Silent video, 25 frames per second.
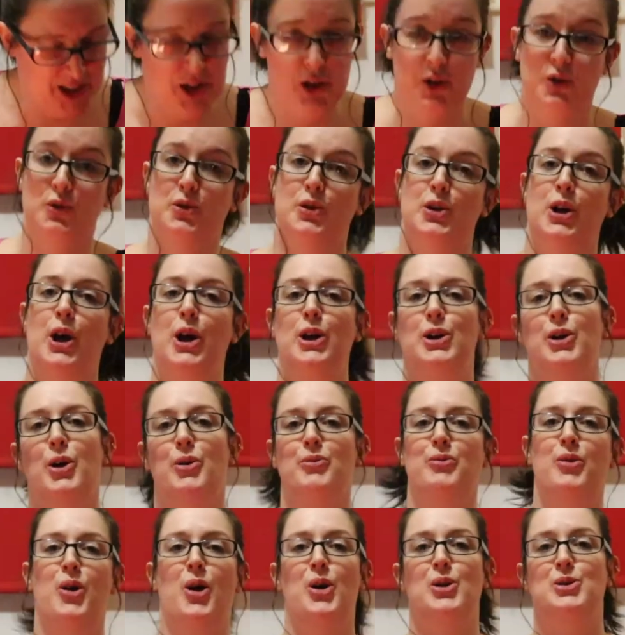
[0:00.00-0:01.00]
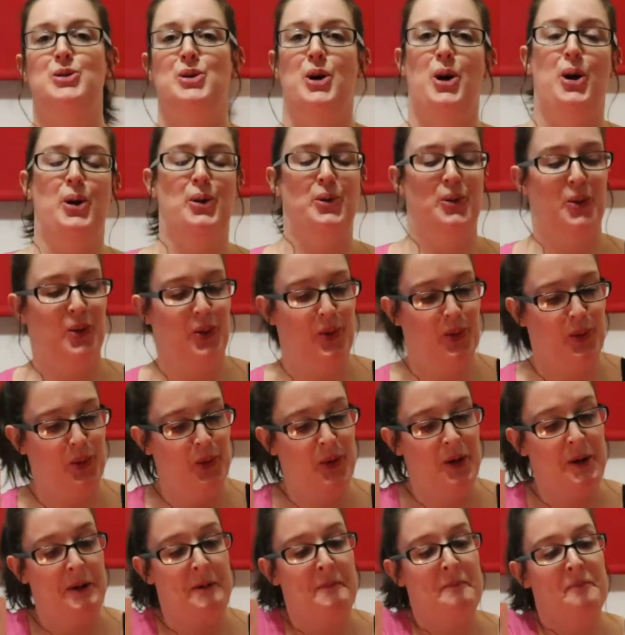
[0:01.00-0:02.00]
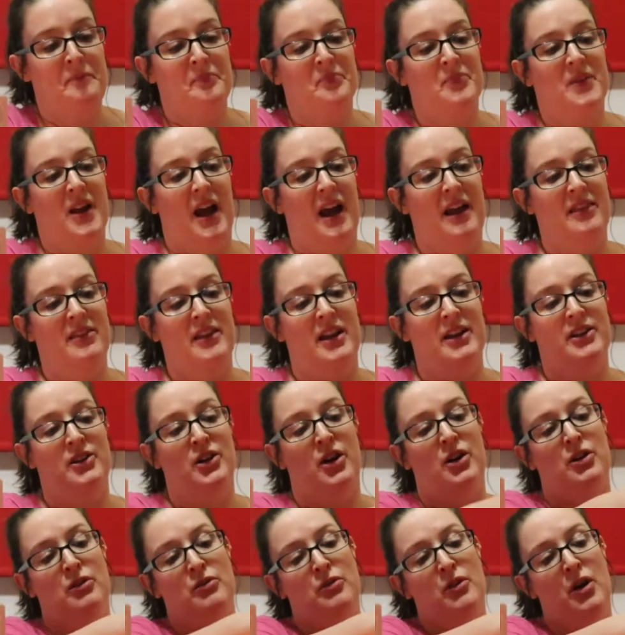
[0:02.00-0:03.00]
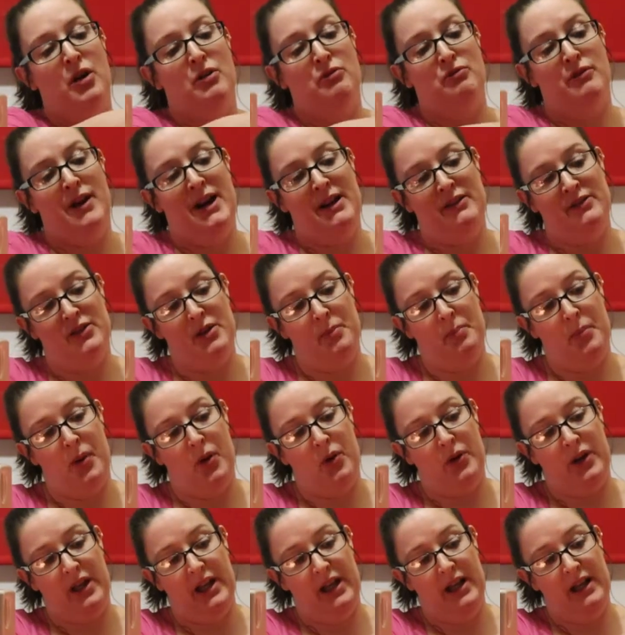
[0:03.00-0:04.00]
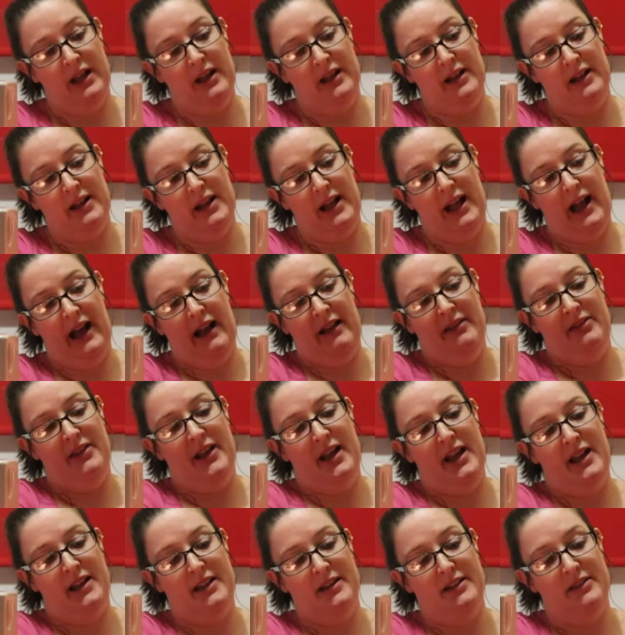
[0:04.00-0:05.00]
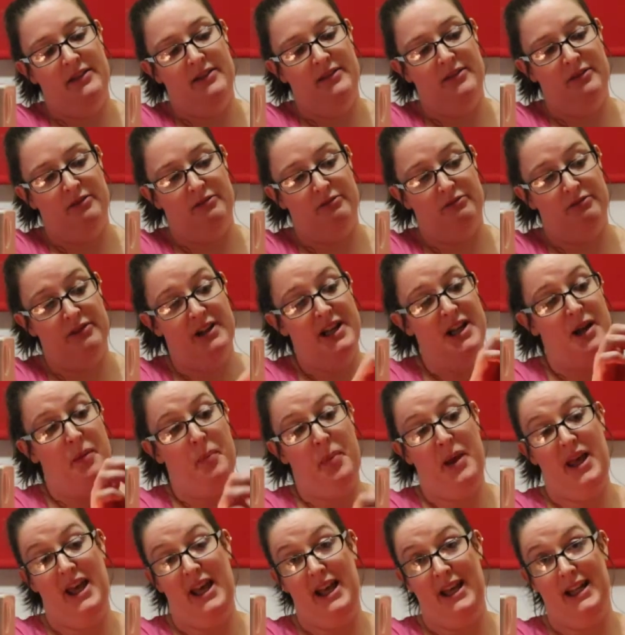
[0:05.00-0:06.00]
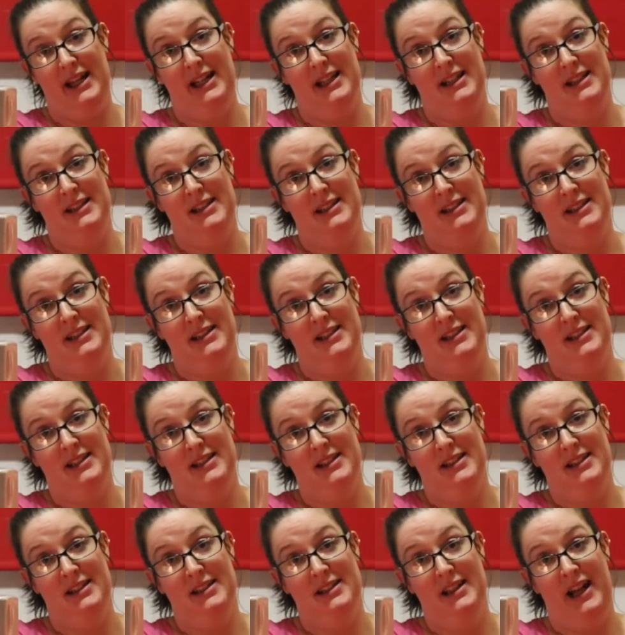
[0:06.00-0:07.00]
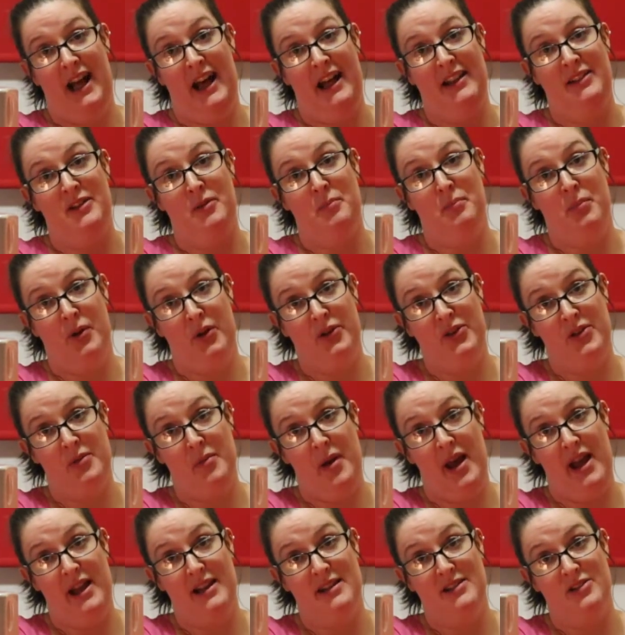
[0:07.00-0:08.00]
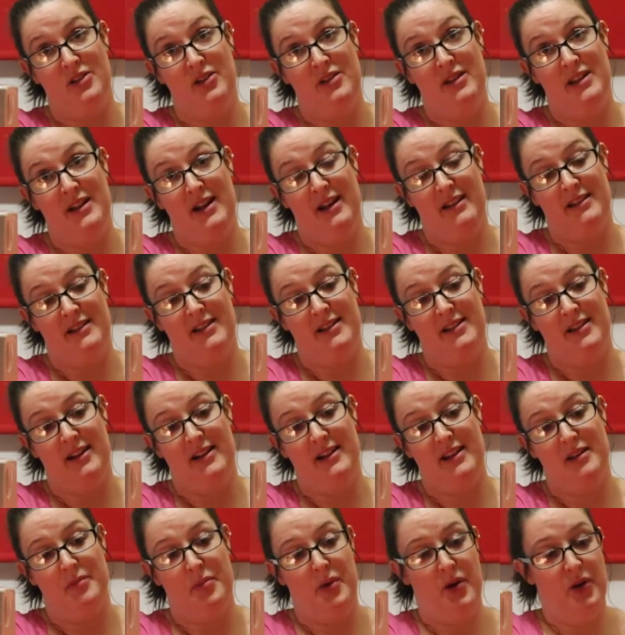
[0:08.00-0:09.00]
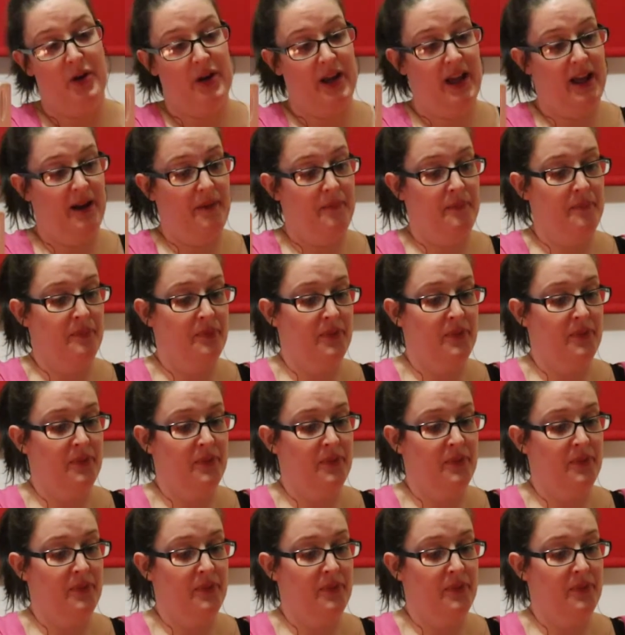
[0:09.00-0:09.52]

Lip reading: create a right angle, and then go around the pocket and then reappear at the bottom end on the other side of the pocket.